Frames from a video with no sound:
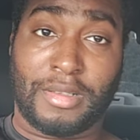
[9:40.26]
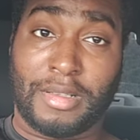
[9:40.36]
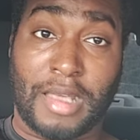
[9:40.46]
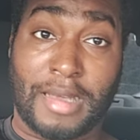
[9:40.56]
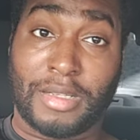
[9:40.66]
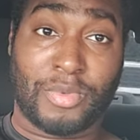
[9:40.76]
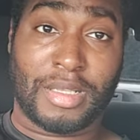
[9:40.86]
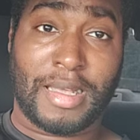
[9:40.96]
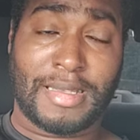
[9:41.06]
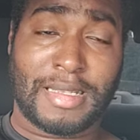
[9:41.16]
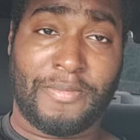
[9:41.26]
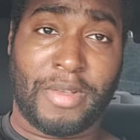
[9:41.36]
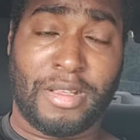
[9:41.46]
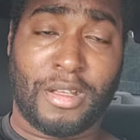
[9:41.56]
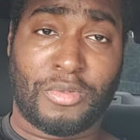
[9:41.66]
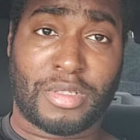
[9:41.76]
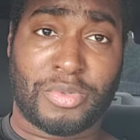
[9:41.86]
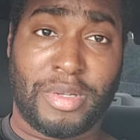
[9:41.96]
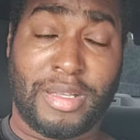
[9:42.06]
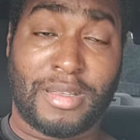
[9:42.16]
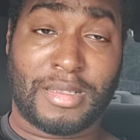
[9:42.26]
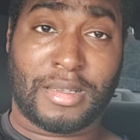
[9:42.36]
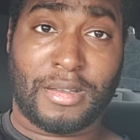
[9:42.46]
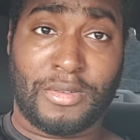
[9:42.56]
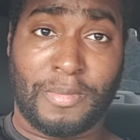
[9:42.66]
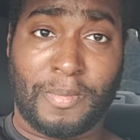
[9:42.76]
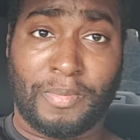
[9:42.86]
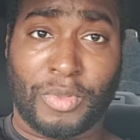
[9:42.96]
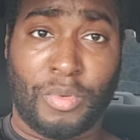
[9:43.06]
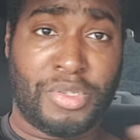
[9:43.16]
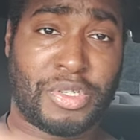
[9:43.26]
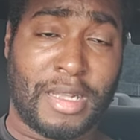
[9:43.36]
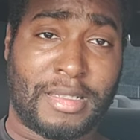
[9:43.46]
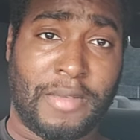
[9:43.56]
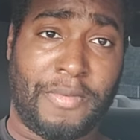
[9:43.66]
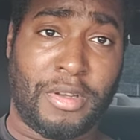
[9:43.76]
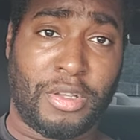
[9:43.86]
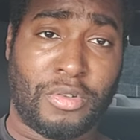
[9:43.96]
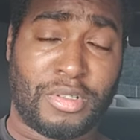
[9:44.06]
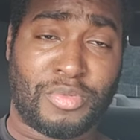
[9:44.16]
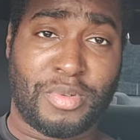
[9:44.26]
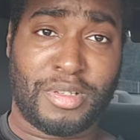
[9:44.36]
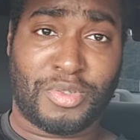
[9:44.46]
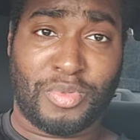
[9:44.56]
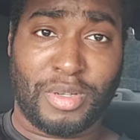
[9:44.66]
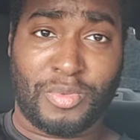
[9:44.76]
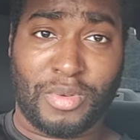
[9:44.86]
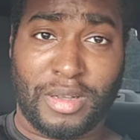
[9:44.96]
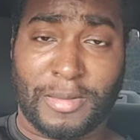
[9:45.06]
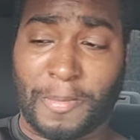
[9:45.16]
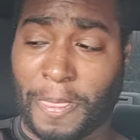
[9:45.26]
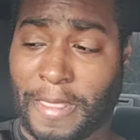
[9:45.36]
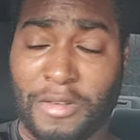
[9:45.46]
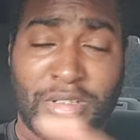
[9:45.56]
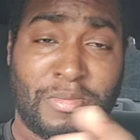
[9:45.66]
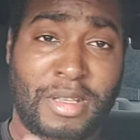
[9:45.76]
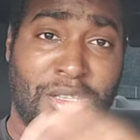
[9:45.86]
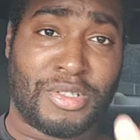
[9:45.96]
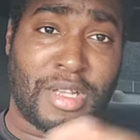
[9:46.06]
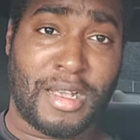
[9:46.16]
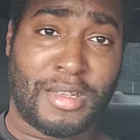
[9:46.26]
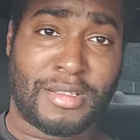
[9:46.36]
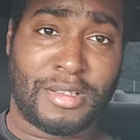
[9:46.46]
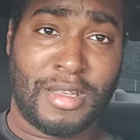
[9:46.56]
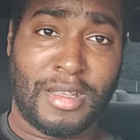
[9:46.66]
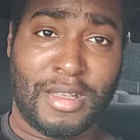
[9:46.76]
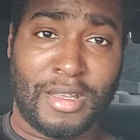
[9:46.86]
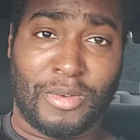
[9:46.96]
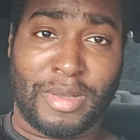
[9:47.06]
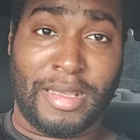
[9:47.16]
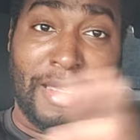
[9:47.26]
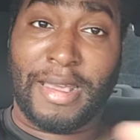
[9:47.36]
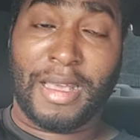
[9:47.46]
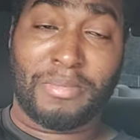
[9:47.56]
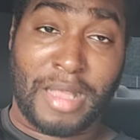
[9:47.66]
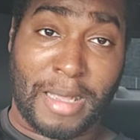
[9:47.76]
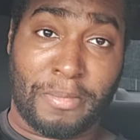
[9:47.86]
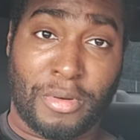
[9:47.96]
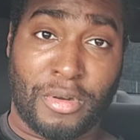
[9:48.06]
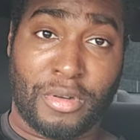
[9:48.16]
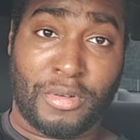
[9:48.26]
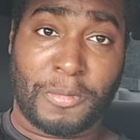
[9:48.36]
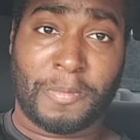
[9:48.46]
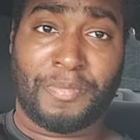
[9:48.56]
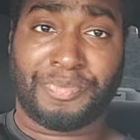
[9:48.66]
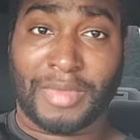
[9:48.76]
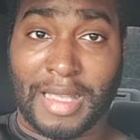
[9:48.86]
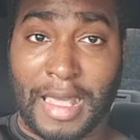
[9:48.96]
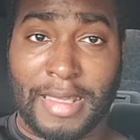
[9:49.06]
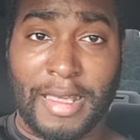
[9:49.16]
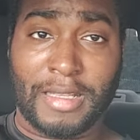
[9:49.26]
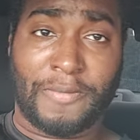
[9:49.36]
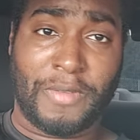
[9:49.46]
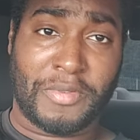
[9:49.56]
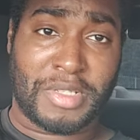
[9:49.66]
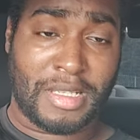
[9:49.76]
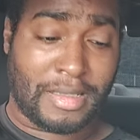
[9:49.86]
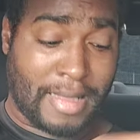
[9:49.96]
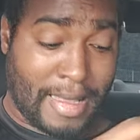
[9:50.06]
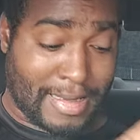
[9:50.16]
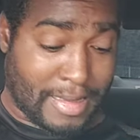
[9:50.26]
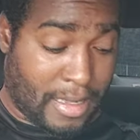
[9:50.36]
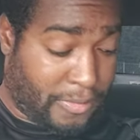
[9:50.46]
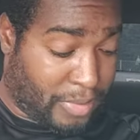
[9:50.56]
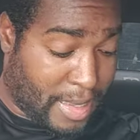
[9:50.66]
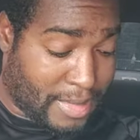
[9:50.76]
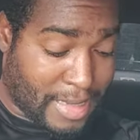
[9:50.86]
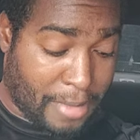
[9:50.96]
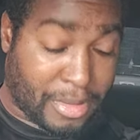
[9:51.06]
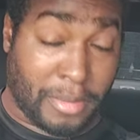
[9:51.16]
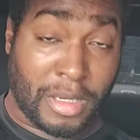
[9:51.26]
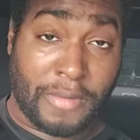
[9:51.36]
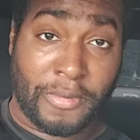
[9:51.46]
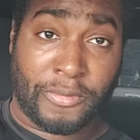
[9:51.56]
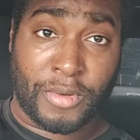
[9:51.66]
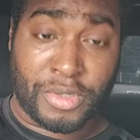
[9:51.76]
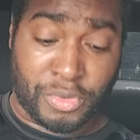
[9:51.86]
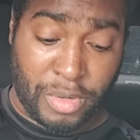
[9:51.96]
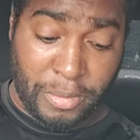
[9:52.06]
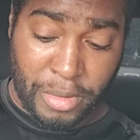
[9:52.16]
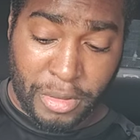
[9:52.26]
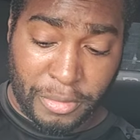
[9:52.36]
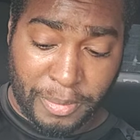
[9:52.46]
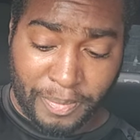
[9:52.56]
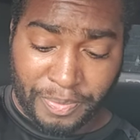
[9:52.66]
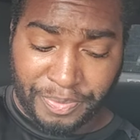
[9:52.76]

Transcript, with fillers: Y'all didn't realize that video was three years ago? We shot that video in 2021. That was me and Josh when he had Black Pearl. I had the $15,000 flat top coming off a fresh rebuild.